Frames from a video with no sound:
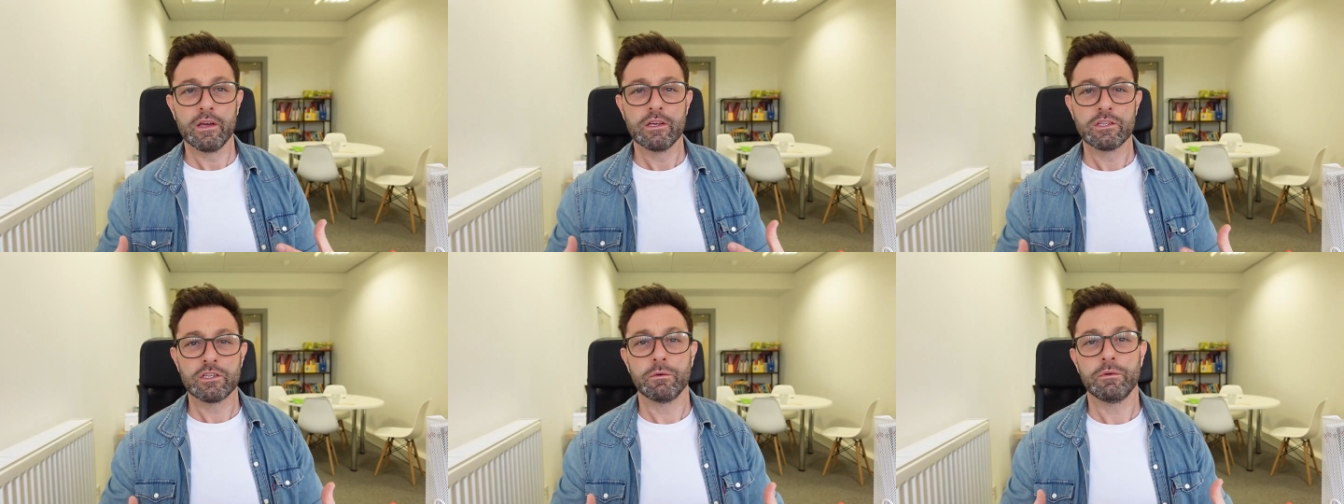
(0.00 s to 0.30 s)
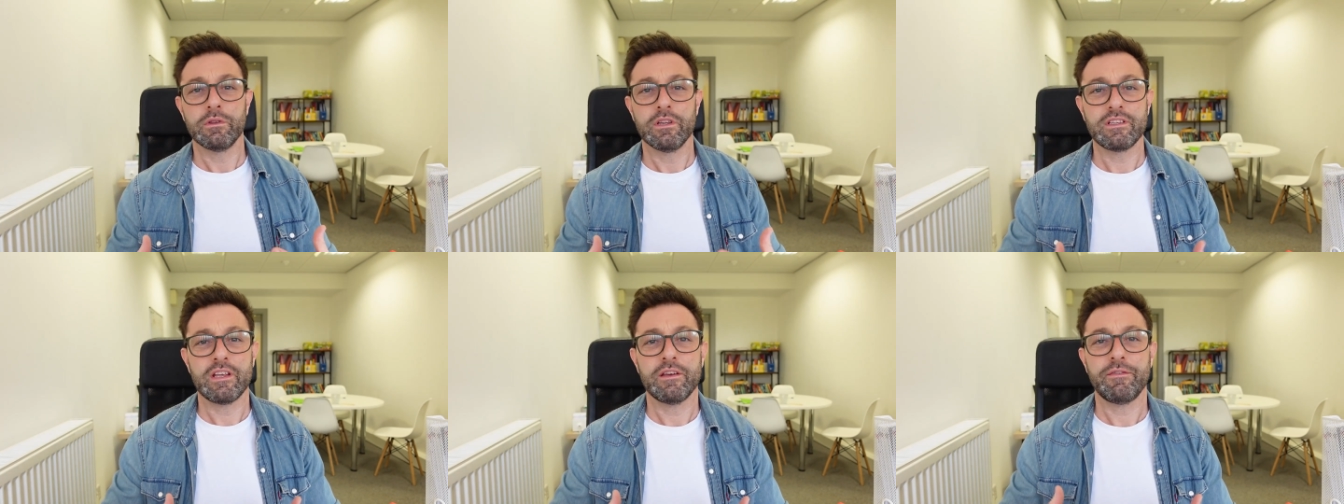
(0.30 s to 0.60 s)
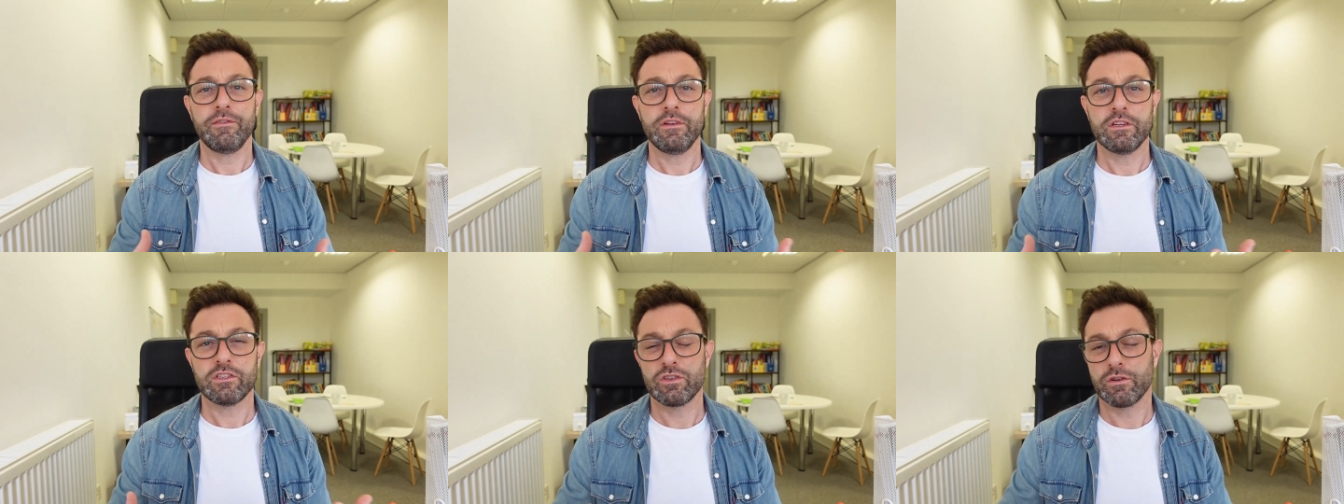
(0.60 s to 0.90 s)
So the
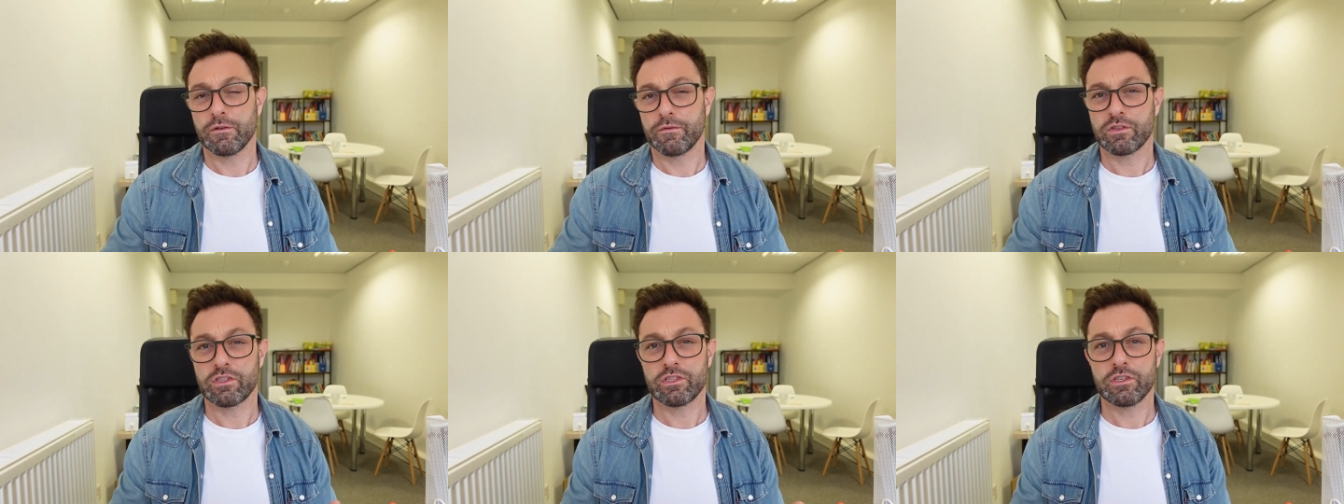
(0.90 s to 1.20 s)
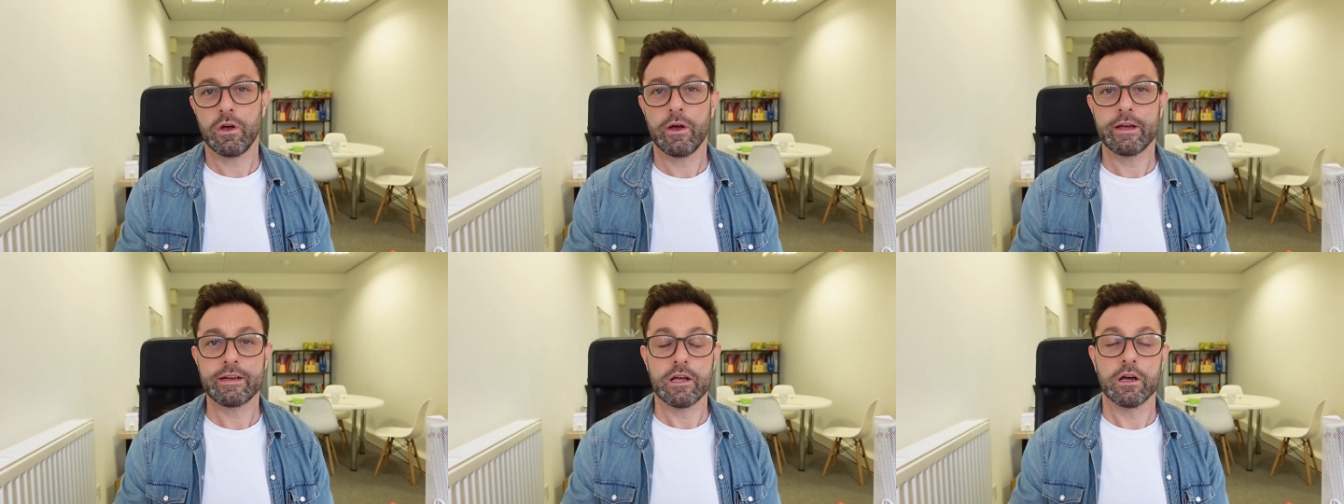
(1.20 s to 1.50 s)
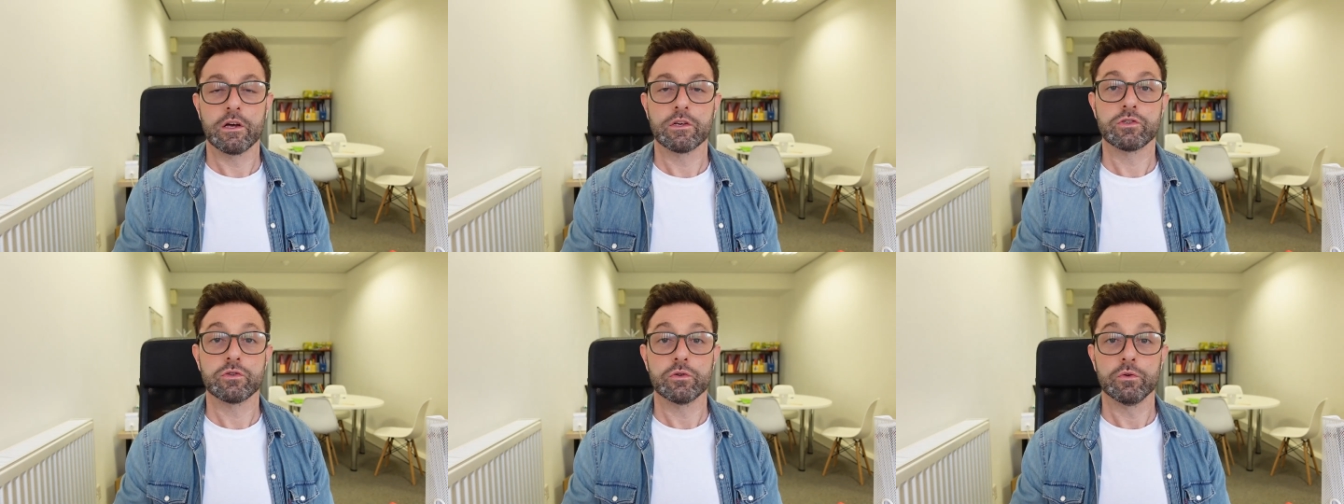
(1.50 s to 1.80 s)
definition of a side
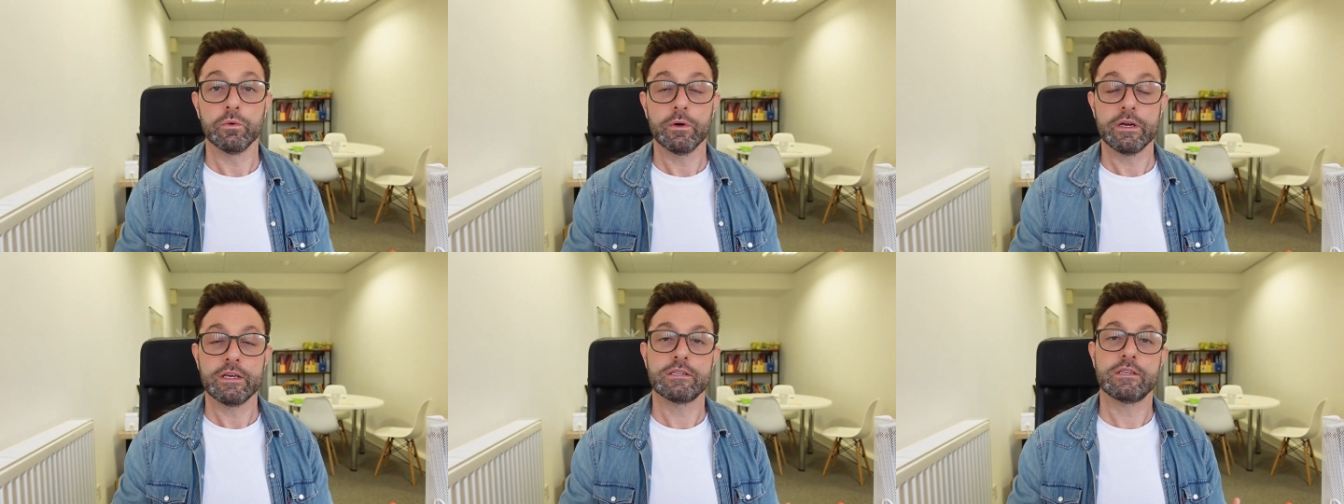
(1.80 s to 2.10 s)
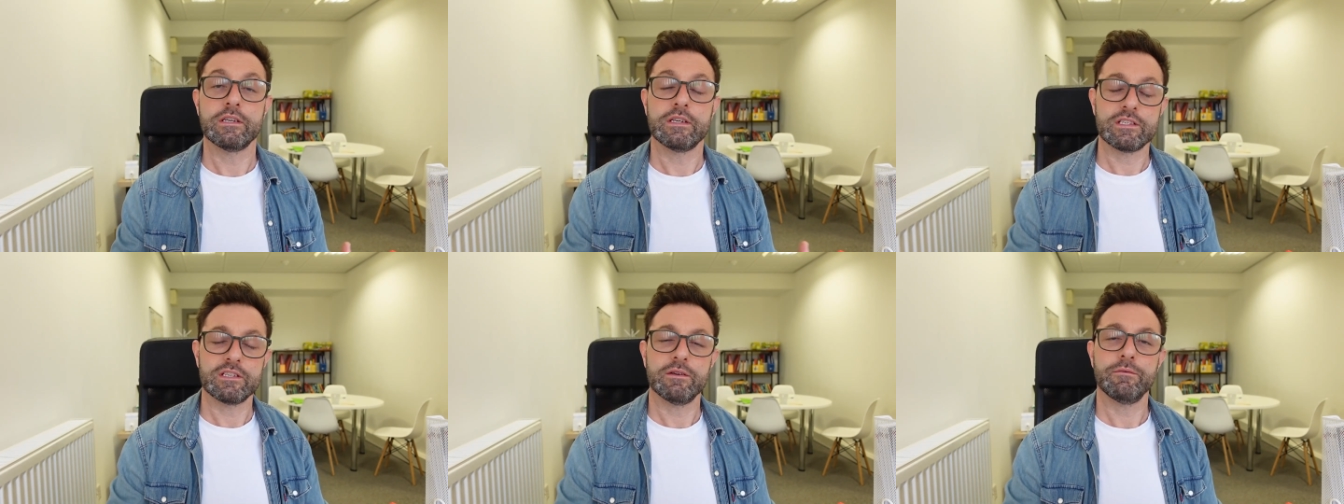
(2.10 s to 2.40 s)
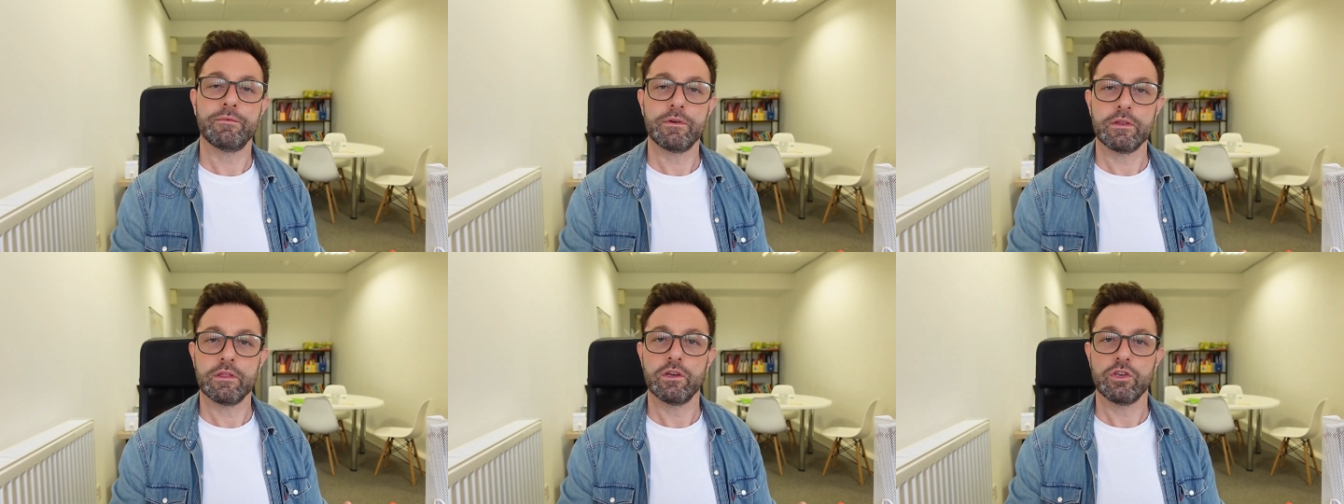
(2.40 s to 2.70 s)
hustle is it's something